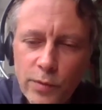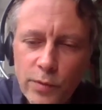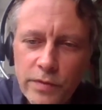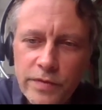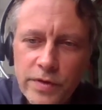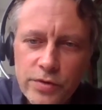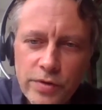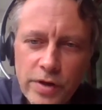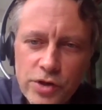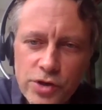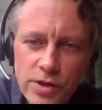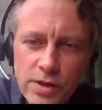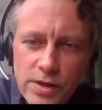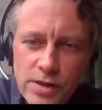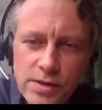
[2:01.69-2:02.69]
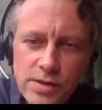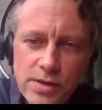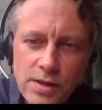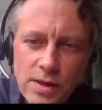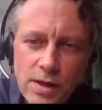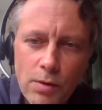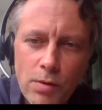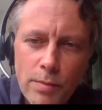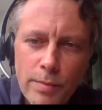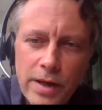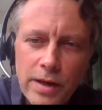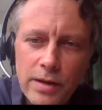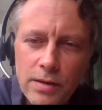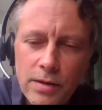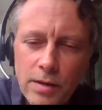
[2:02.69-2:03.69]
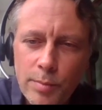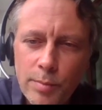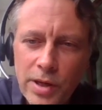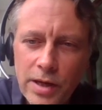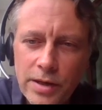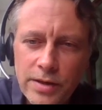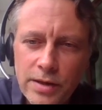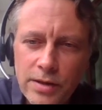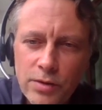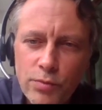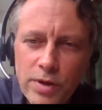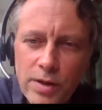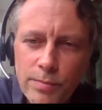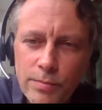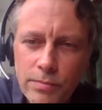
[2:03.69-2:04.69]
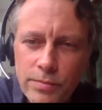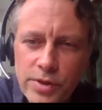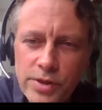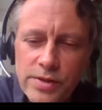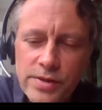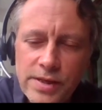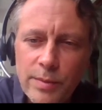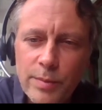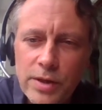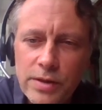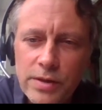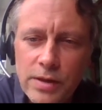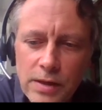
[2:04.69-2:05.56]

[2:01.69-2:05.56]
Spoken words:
fluid filtration is our main part in the WE business segment.